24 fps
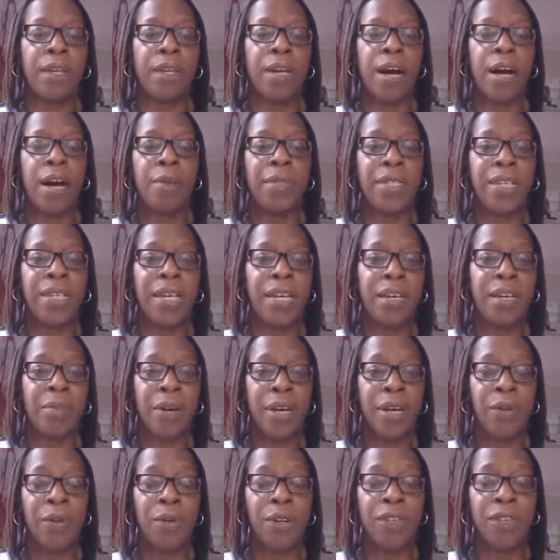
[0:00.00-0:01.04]
upskilling
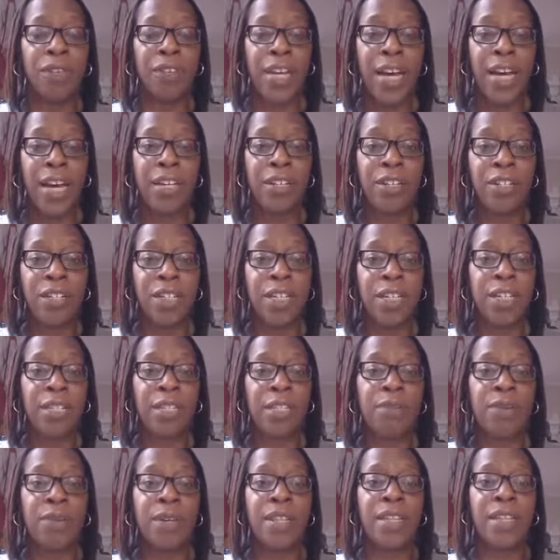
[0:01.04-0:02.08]
my
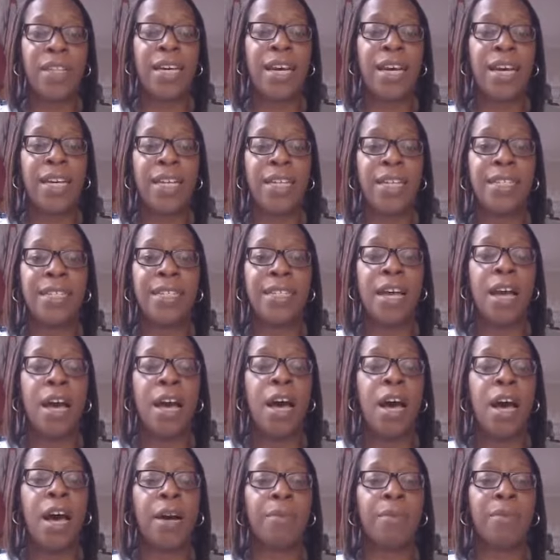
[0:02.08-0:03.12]
qualifications, whether that is
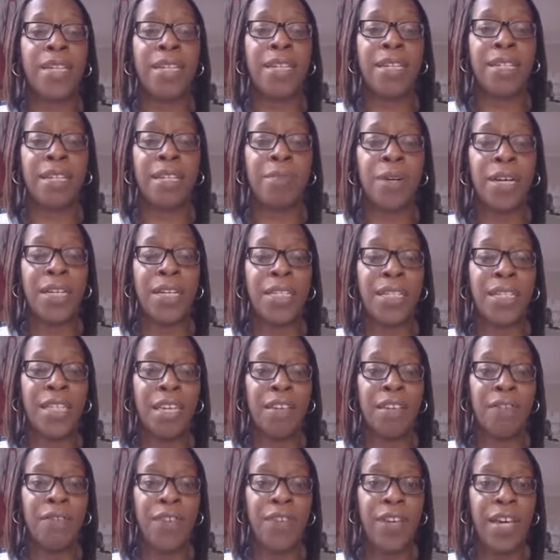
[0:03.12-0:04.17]
updating my
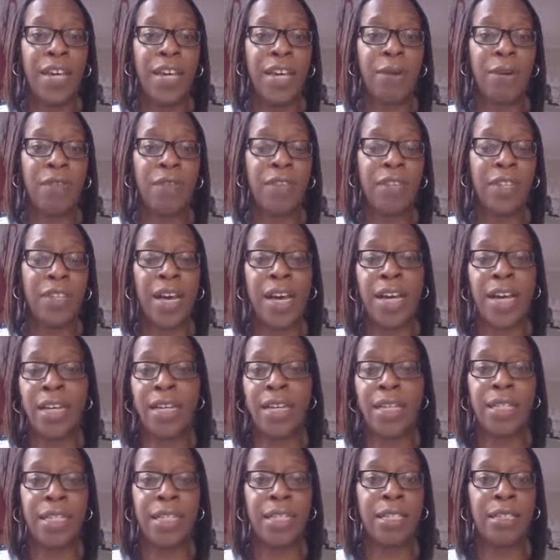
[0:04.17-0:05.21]
C V, whether that
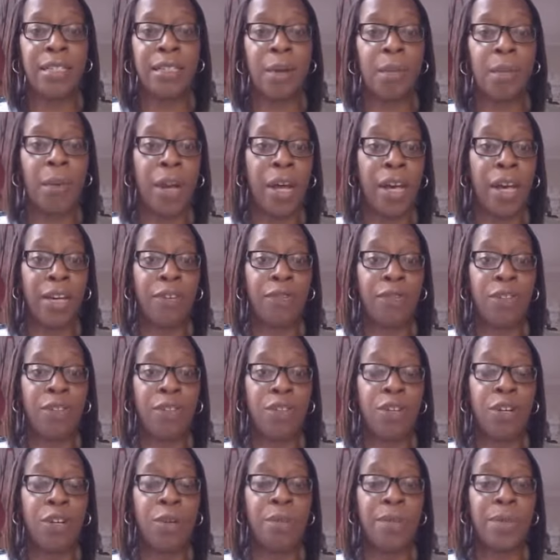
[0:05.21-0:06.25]
is applying for
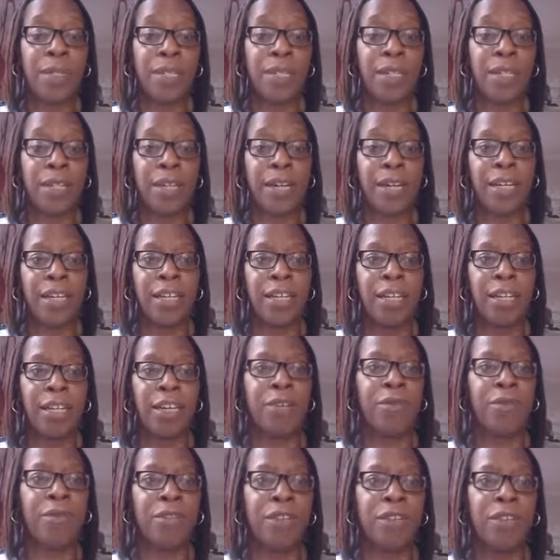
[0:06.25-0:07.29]
jobs. Like, you
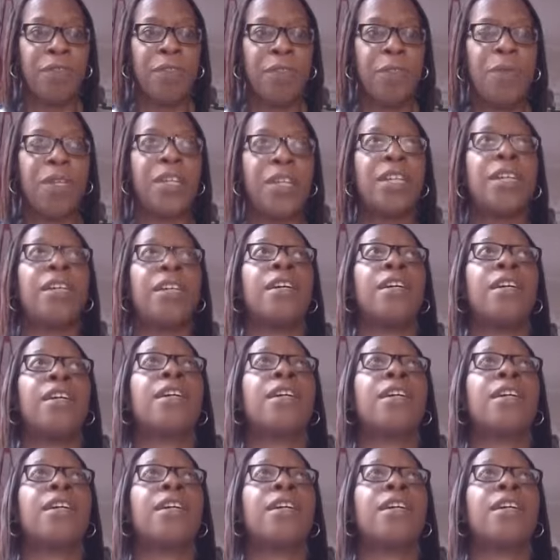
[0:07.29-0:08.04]
know, generally speaking,